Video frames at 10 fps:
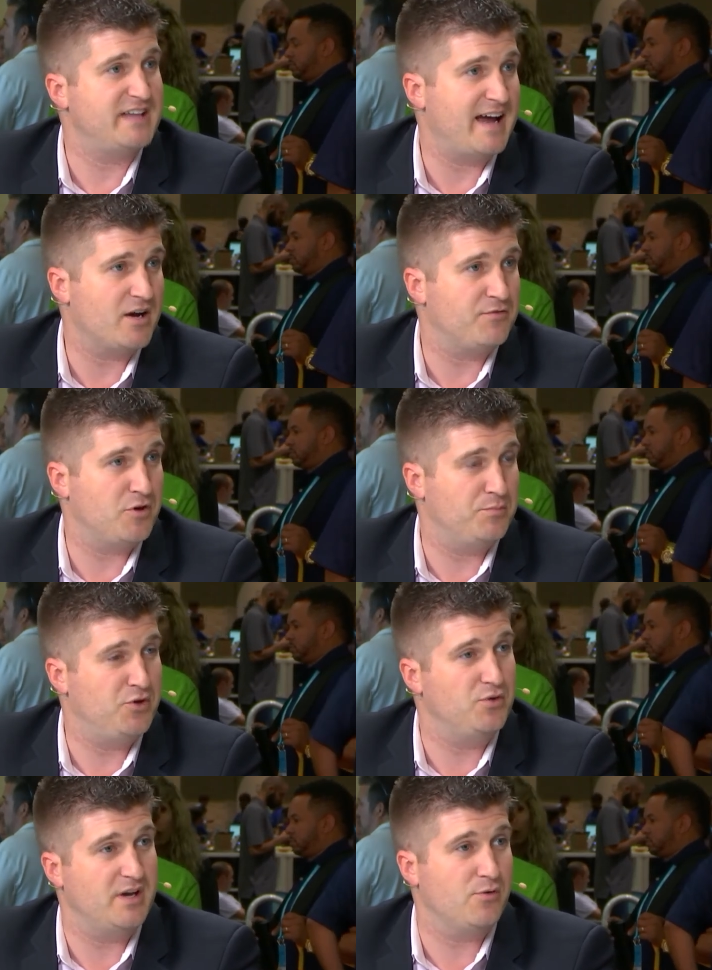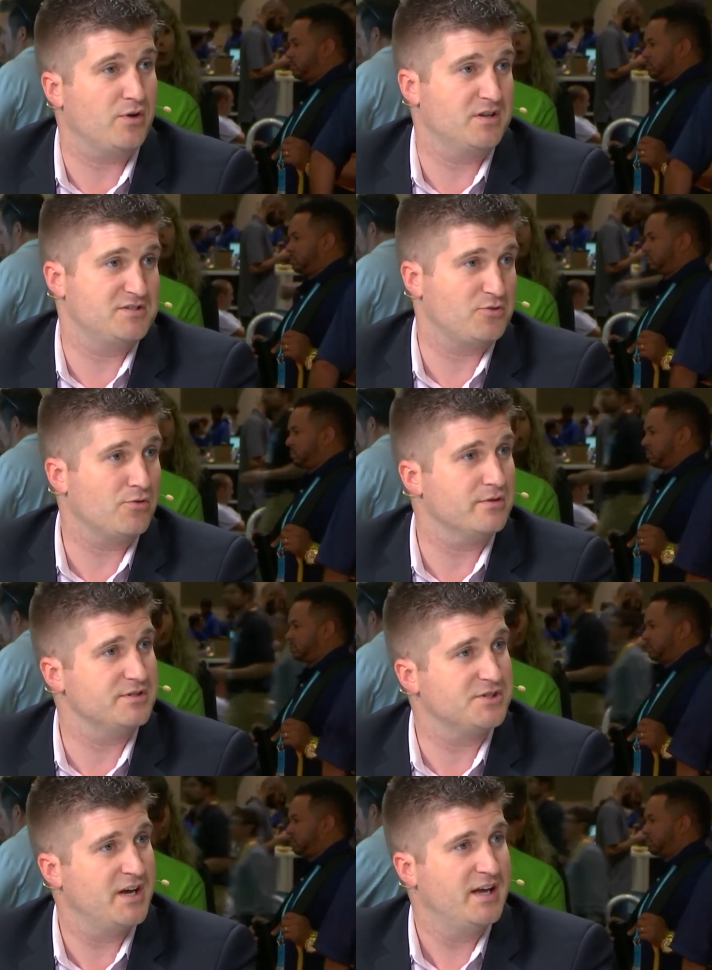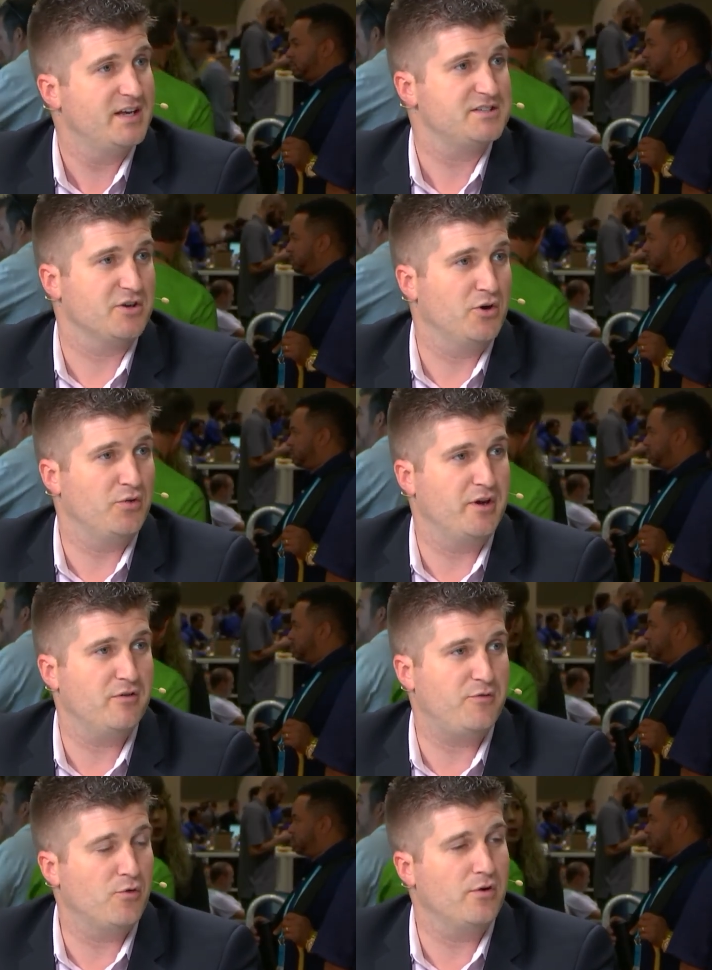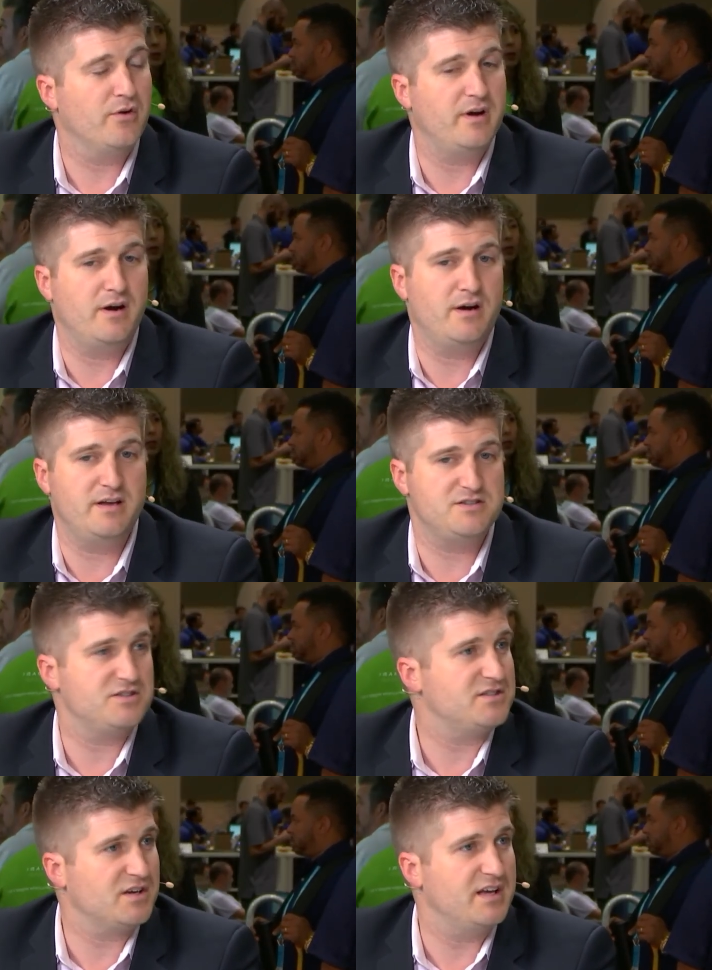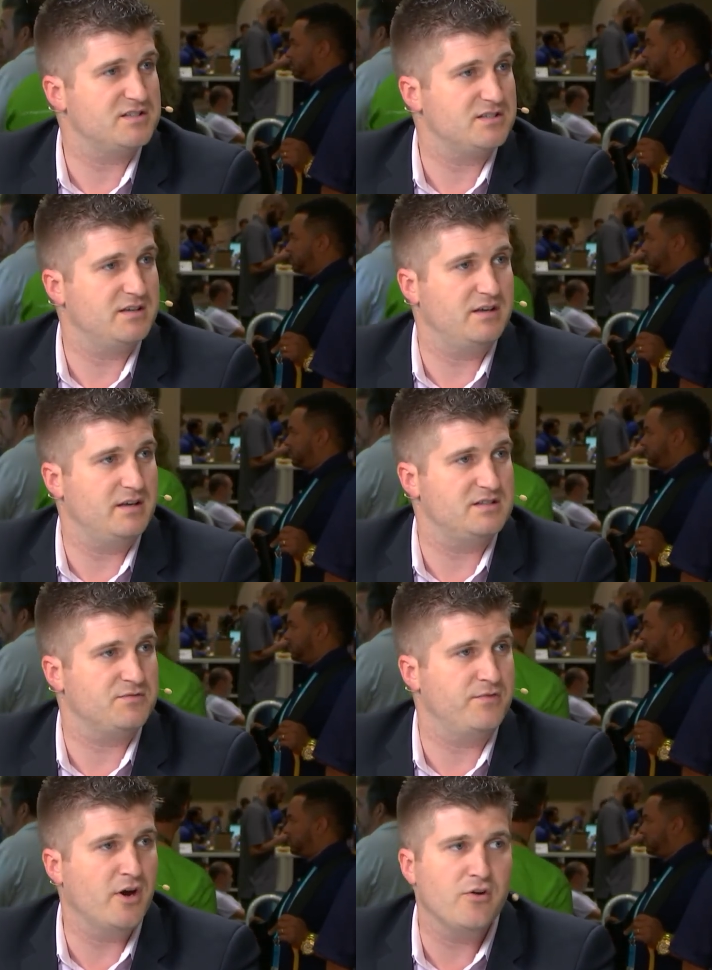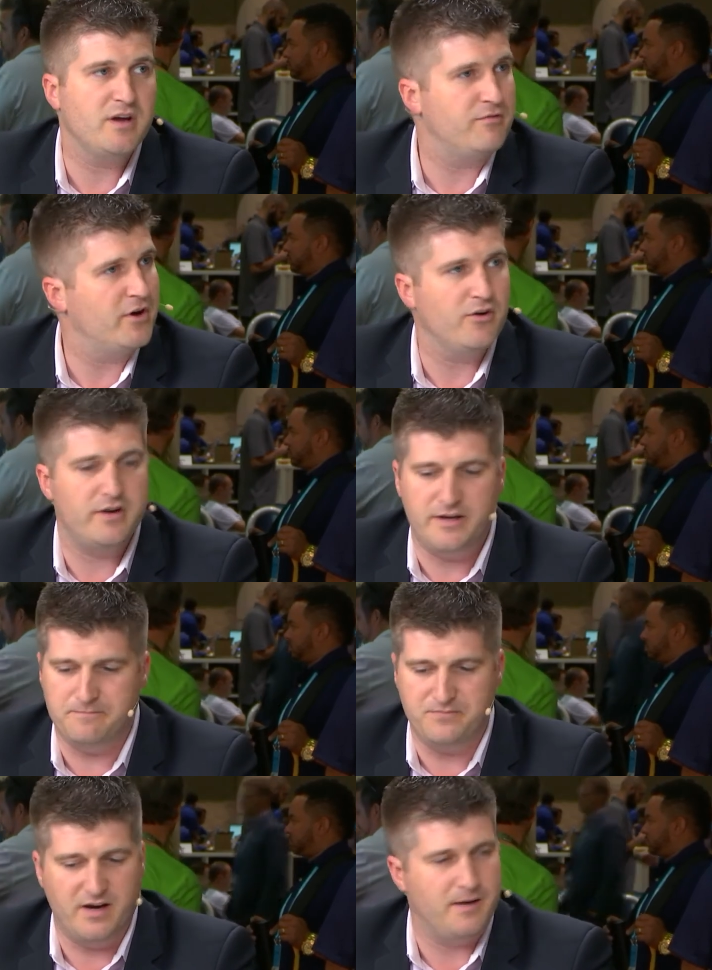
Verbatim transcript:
Speaker 1: stack of compute, network, and storage. So therefore, it's very, very,